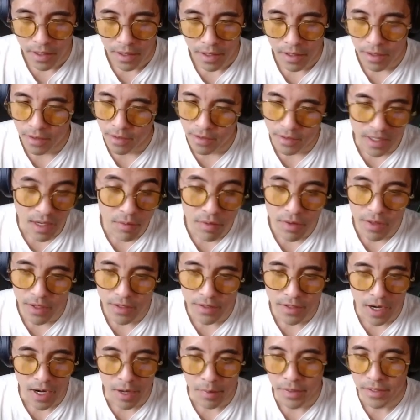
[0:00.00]
Because everything's
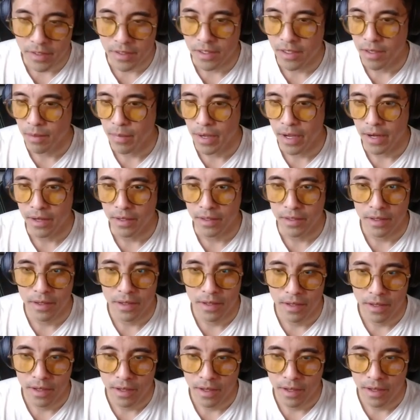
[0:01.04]
got to be cinematic.
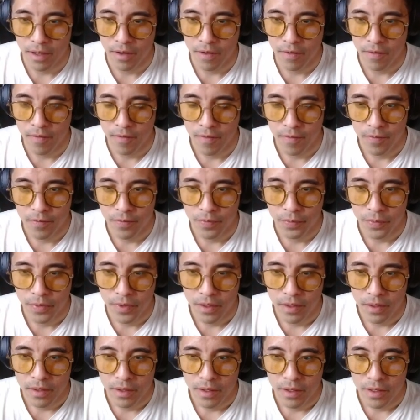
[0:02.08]

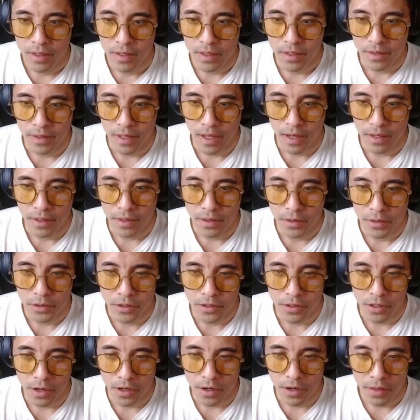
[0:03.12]
Click that little
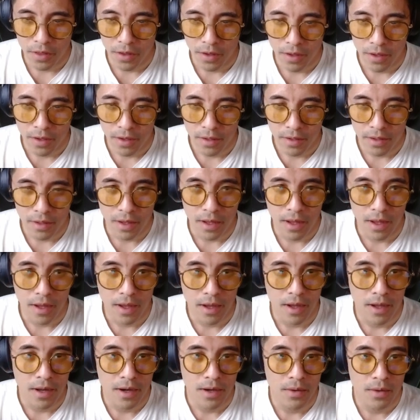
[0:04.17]
star thing
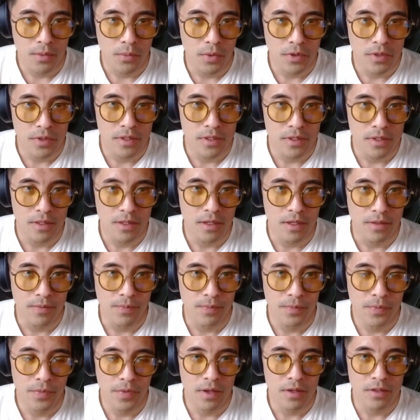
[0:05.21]
and we'll see it
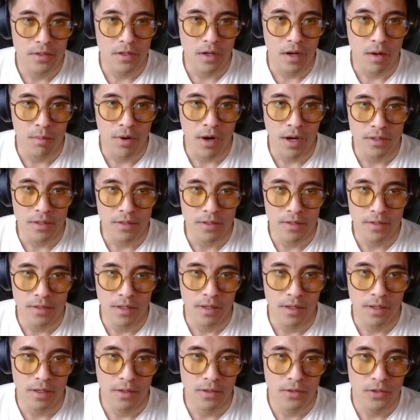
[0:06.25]
start
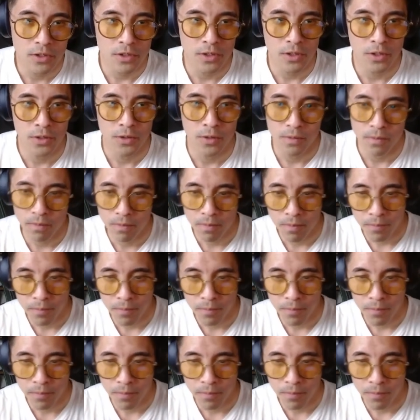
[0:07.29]
processing soon.